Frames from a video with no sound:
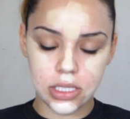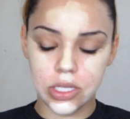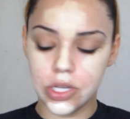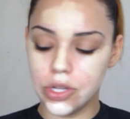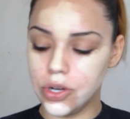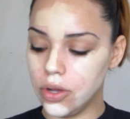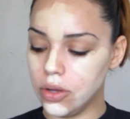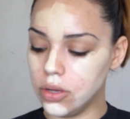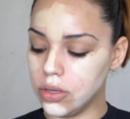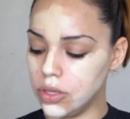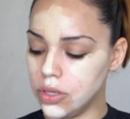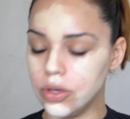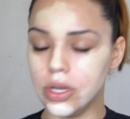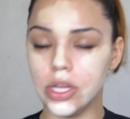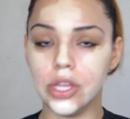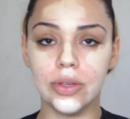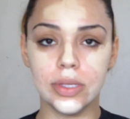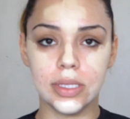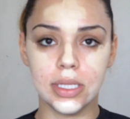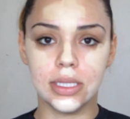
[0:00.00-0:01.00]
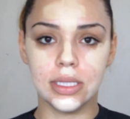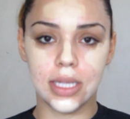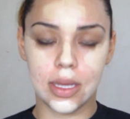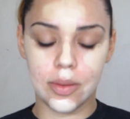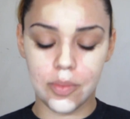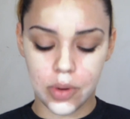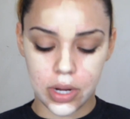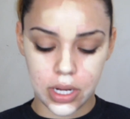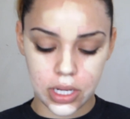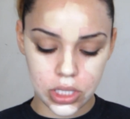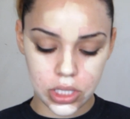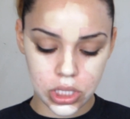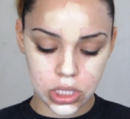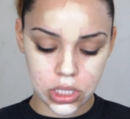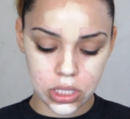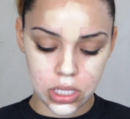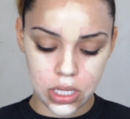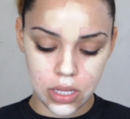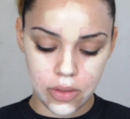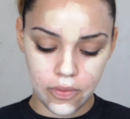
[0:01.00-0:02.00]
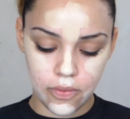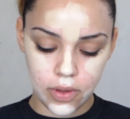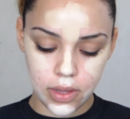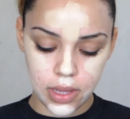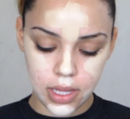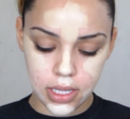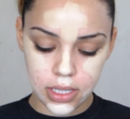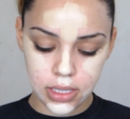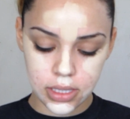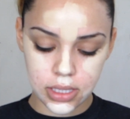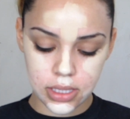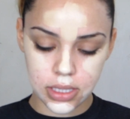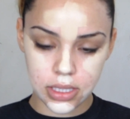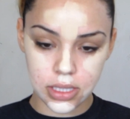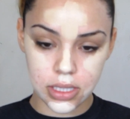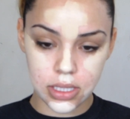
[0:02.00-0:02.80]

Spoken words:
you can use the same brush for this.